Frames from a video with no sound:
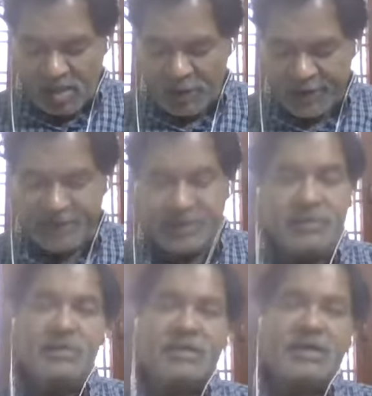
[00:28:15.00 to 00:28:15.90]
Okay,
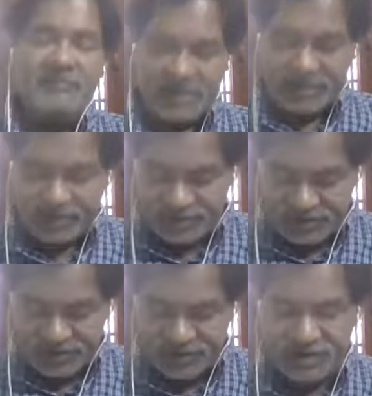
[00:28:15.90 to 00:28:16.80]
you'll come across
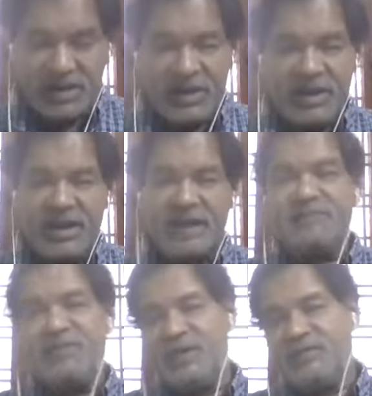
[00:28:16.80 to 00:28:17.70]
this
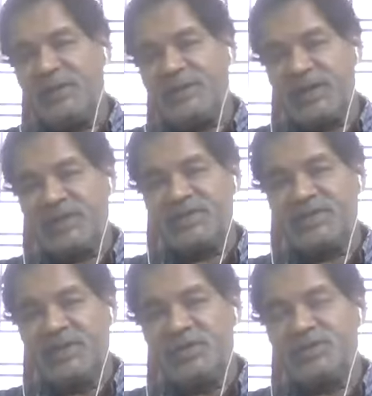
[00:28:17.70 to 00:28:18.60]
net payable tax.
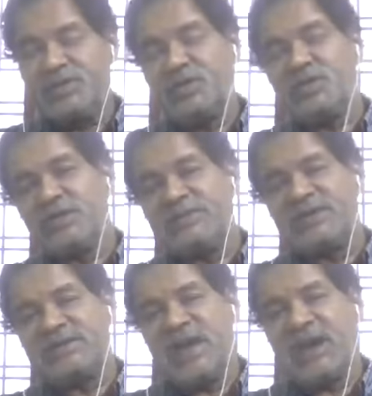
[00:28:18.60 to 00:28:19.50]
So you told
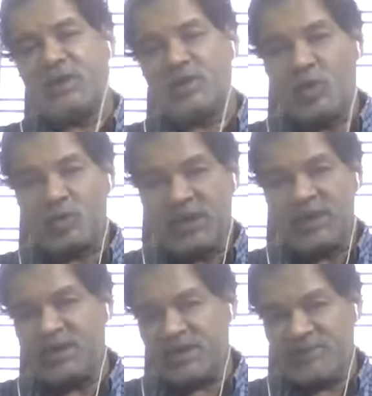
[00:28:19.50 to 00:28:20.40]
the
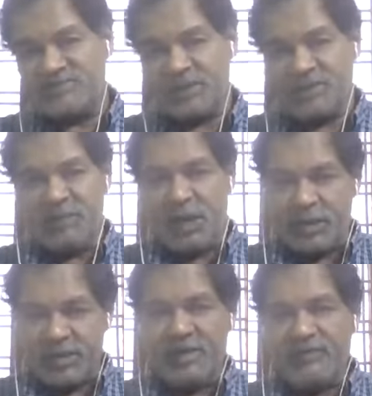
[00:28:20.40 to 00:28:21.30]
total income sum.
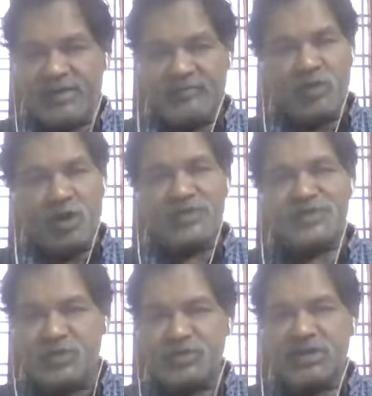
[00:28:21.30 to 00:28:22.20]
Yeah, from
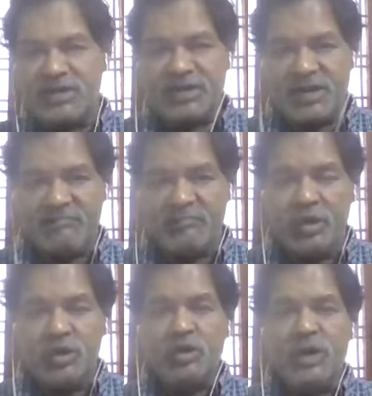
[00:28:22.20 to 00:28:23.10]
gross total income,
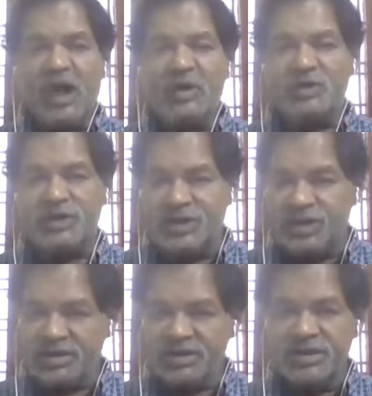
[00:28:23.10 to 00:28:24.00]
you have to
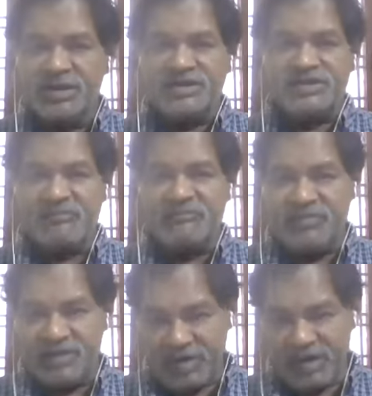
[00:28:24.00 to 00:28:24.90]
deduct
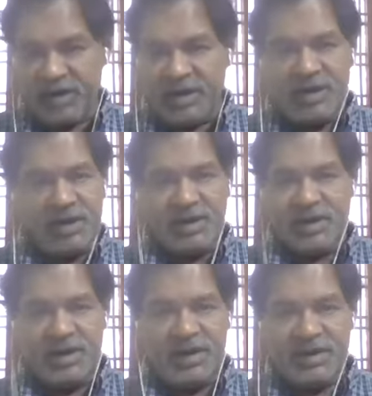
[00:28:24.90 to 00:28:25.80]
some
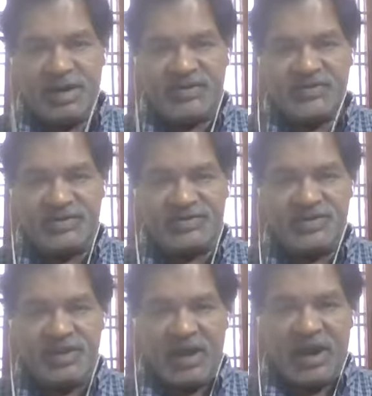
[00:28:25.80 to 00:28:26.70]

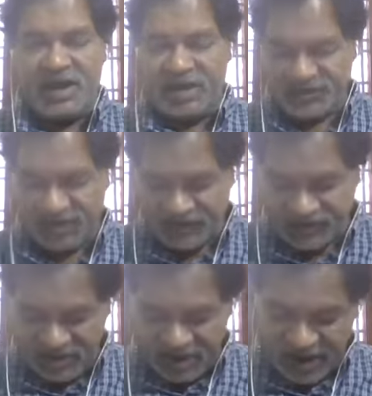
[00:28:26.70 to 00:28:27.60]
deductions under
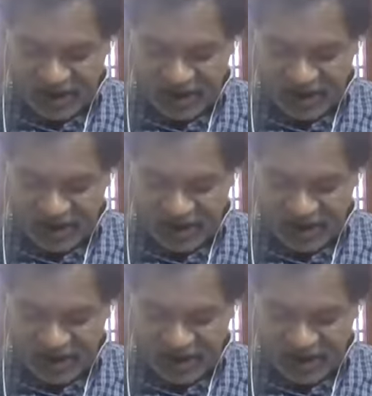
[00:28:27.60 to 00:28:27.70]
section